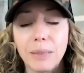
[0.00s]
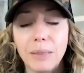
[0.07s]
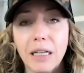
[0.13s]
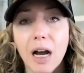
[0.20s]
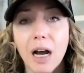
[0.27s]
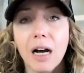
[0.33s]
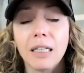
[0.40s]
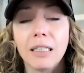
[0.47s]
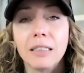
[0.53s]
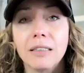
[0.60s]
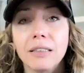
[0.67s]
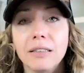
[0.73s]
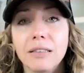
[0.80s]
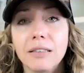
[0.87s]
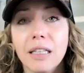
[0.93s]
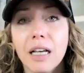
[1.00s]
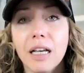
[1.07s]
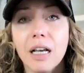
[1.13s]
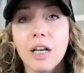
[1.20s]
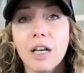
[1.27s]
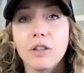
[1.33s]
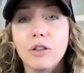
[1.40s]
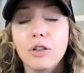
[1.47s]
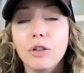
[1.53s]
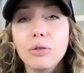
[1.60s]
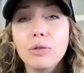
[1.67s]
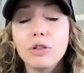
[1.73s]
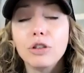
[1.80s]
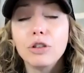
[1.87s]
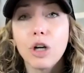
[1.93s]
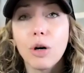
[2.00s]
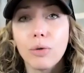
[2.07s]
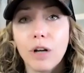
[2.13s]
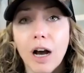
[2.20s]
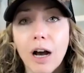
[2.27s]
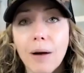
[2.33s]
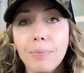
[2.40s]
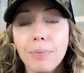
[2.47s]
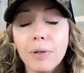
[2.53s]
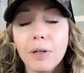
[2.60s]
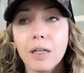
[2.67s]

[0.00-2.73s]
because you showed up